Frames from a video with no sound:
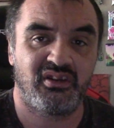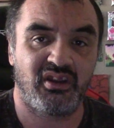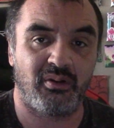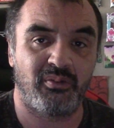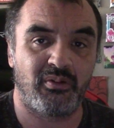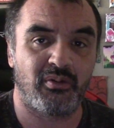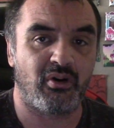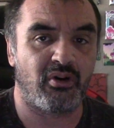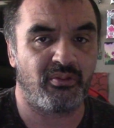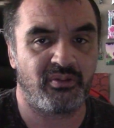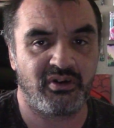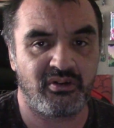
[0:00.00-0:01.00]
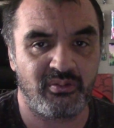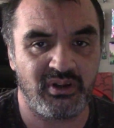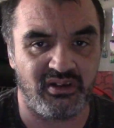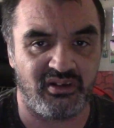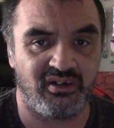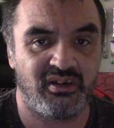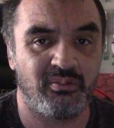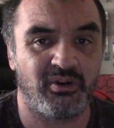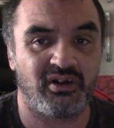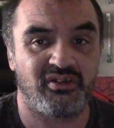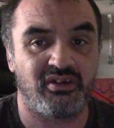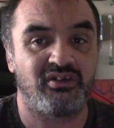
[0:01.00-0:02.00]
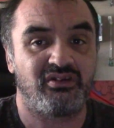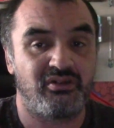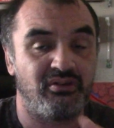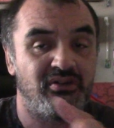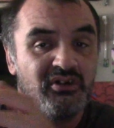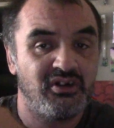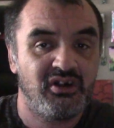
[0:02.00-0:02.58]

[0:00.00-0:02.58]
that we were already reading. He wanted this to